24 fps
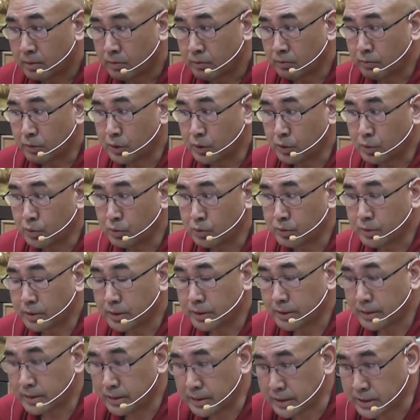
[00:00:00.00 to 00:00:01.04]
When you
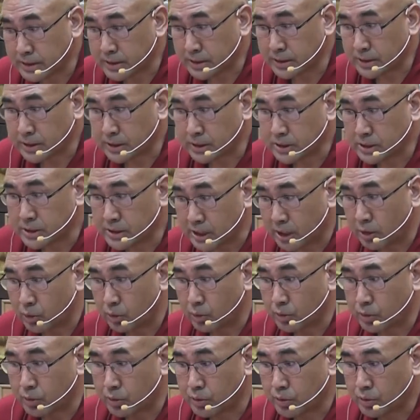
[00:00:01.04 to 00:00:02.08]
listen the
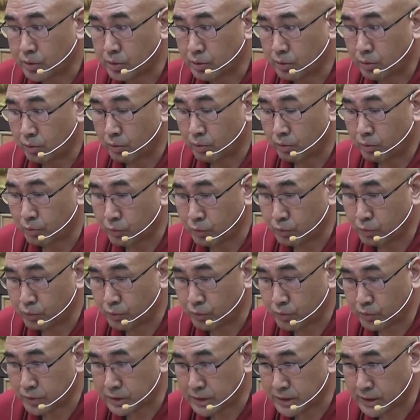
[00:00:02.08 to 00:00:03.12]
sound, or you
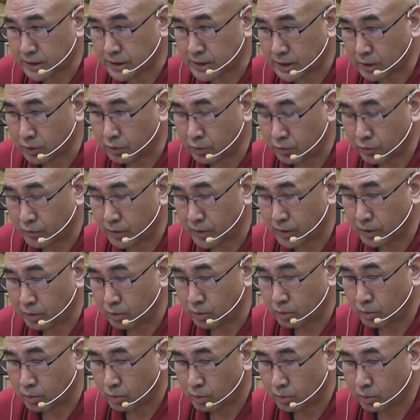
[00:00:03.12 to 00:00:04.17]
suddenly feel,
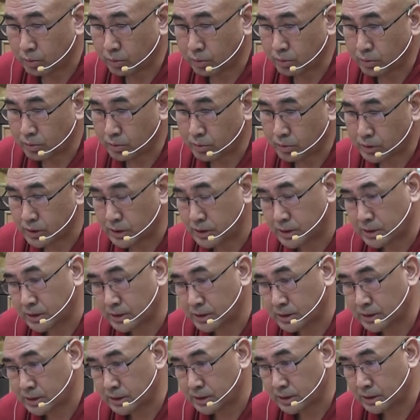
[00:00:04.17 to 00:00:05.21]
oh, this
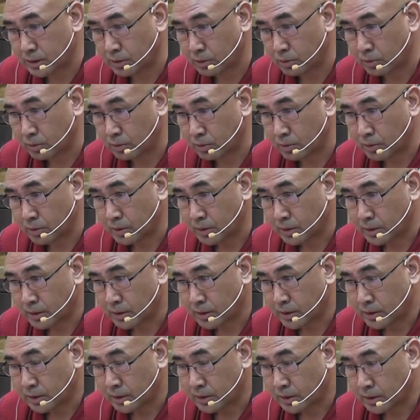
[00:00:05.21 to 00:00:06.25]
is, you know,
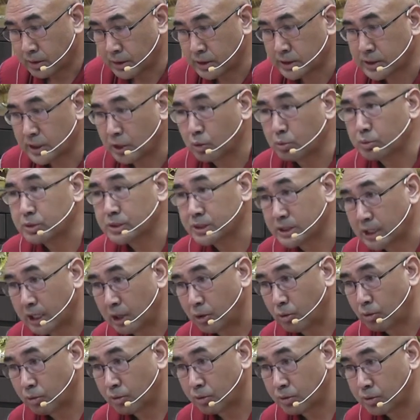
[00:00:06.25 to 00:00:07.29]
this kind of
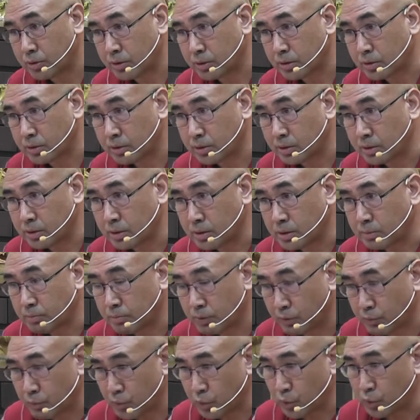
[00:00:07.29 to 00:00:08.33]
sound,
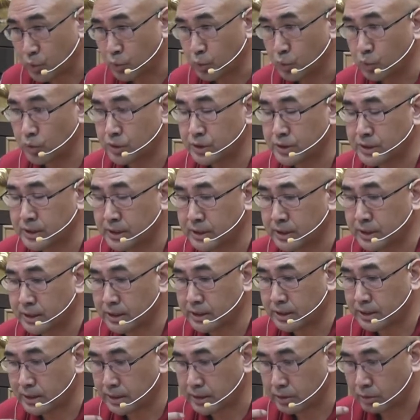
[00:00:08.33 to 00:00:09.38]
before you say,
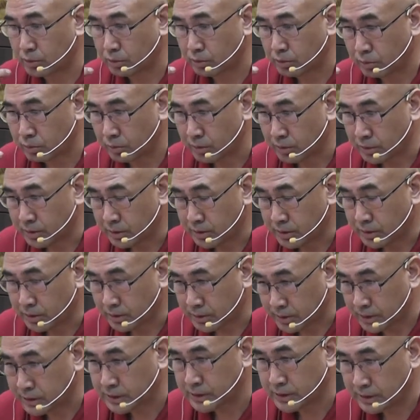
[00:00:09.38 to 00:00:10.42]
you know,
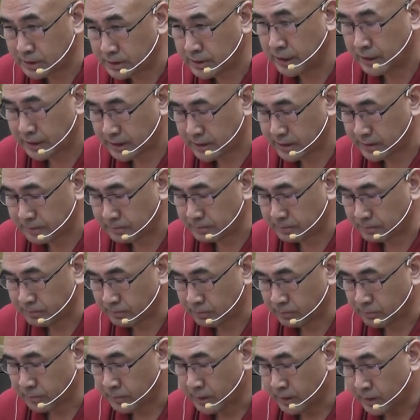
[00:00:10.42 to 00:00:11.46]
this is that.
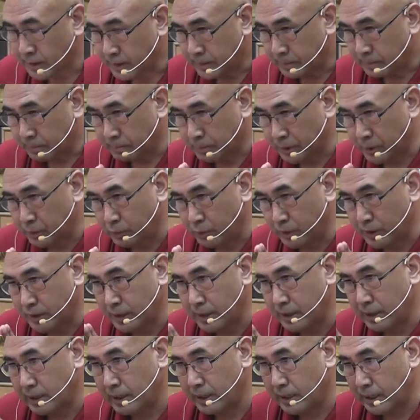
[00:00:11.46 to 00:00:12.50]
Between
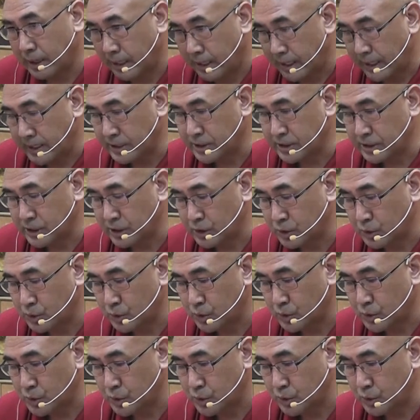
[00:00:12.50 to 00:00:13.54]
the eyes
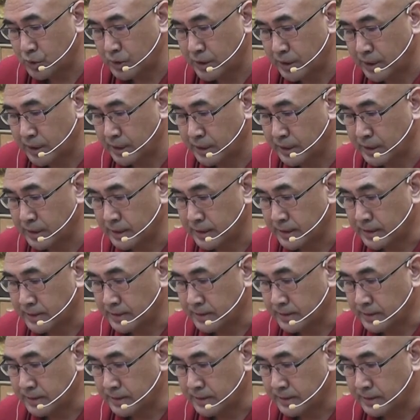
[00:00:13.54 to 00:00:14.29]
consciousness and,